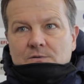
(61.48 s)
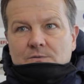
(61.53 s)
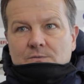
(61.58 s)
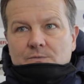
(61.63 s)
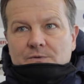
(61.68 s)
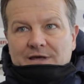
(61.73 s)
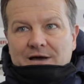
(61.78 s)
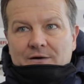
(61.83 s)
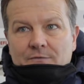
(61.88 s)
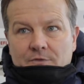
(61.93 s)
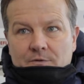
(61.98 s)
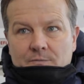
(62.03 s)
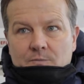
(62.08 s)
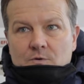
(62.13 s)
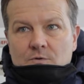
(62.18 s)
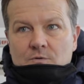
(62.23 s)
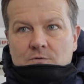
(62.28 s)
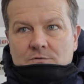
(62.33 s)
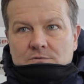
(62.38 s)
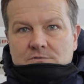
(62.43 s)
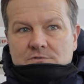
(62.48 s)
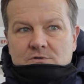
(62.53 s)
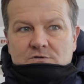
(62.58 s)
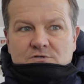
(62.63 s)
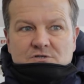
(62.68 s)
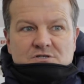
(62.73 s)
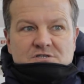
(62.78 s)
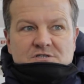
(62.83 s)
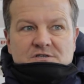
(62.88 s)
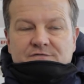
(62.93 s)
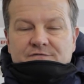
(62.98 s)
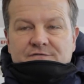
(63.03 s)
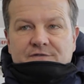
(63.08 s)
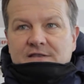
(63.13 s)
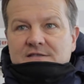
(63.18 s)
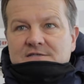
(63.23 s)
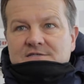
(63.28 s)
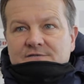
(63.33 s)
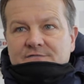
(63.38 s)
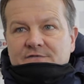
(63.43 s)
without the ball, not just
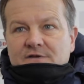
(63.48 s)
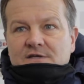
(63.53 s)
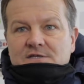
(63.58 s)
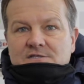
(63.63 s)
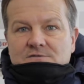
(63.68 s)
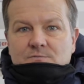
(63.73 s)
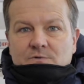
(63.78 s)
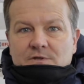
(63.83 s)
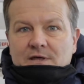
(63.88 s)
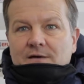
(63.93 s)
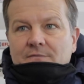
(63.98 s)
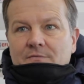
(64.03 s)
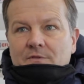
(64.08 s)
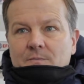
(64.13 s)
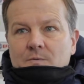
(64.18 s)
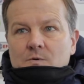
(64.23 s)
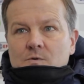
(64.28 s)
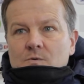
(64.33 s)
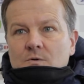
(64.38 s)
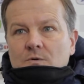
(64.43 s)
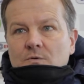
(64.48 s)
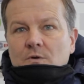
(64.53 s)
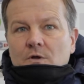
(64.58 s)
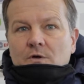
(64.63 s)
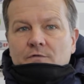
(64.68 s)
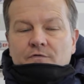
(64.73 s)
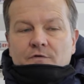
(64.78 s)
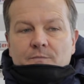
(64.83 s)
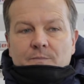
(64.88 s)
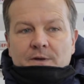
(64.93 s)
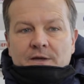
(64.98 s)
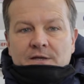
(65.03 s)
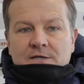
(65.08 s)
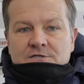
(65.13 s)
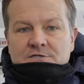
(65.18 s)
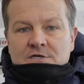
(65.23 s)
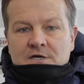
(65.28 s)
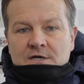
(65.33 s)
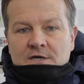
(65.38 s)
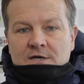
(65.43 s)
defensively, it's without the ball all over the
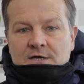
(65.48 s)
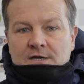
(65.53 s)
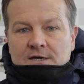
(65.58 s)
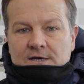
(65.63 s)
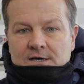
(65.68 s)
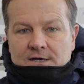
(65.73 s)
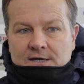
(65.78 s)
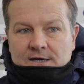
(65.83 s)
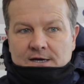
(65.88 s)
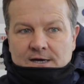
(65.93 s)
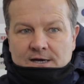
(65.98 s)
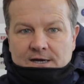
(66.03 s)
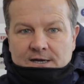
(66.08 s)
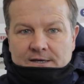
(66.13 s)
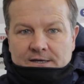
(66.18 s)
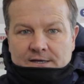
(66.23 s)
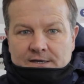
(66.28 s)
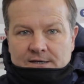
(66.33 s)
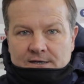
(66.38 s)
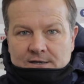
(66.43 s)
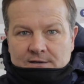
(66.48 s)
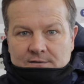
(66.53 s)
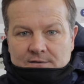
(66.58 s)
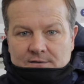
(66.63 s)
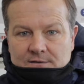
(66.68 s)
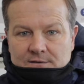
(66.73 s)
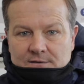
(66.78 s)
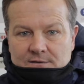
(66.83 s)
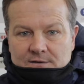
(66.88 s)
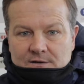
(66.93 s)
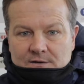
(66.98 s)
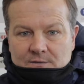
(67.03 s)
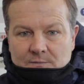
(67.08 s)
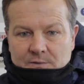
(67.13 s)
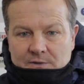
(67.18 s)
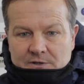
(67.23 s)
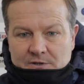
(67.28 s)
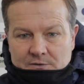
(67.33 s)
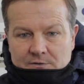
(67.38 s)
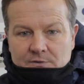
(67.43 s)
pitch. And
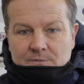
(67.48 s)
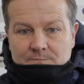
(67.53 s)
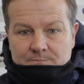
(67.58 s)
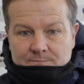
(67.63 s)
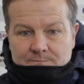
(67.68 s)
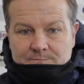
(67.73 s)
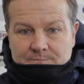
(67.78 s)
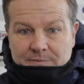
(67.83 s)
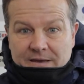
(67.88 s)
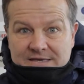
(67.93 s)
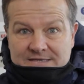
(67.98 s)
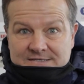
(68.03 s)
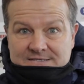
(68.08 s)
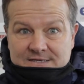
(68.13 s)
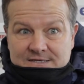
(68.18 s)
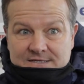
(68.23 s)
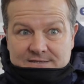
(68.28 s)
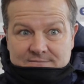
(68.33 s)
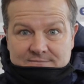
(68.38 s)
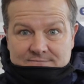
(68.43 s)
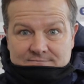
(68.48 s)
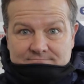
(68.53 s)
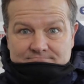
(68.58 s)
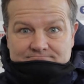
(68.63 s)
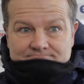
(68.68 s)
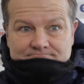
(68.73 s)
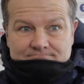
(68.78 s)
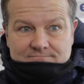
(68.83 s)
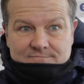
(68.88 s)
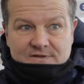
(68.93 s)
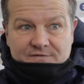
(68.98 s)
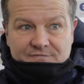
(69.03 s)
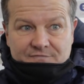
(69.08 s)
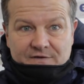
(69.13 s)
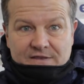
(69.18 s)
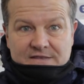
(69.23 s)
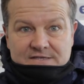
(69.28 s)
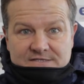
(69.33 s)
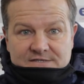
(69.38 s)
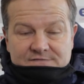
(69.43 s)
we do basic
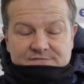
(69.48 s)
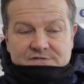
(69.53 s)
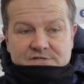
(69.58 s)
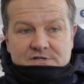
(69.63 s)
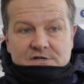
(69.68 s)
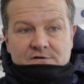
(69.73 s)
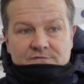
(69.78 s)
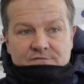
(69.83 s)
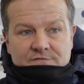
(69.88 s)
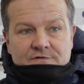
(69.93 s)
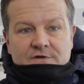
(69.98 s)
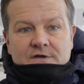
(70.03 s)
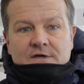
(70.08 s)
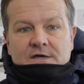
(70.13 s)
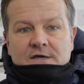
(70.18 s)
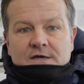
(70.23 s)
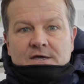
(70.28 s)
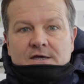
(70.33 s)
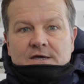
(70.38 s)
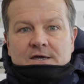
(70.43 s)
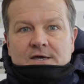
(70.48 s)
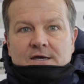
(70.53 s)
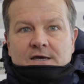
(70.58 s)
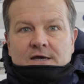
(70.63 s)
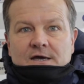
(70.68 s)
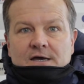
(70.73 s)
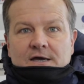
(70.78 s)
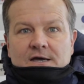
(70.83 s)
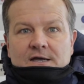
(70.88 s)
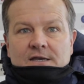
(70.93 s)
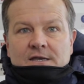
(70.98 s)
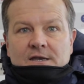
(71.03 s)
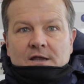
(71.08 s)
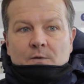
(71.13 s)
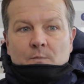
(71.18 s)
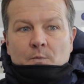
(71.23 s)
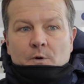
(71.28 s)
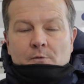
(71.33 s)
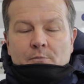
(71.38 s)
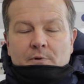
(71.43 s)
defensive stuff
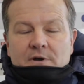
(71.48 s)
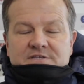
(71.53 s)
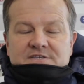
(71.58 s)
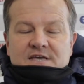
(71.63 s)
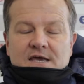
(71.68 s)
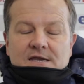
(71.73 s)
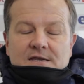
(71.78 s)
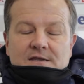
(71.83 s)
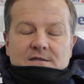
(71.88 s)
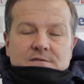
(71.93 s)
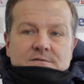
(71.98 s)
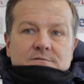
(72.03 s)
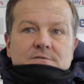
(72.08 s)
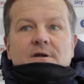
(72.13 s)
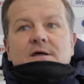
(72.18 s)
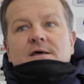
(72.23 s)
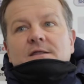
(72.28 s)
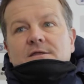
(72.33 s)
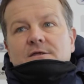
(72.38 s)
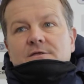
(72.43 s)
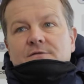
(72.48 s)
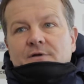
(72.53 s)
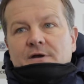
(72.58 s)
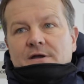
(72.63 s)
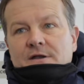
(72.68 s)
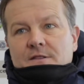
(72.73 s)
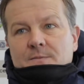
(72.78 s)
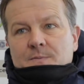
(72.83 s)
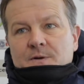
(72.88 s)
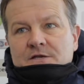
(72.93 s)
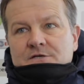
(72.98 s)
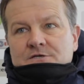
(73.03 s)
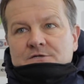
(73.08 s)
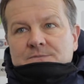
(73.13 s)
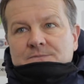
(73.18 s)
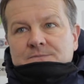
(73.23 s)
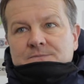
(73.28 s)
and we retain the threat at the other end of the pitch.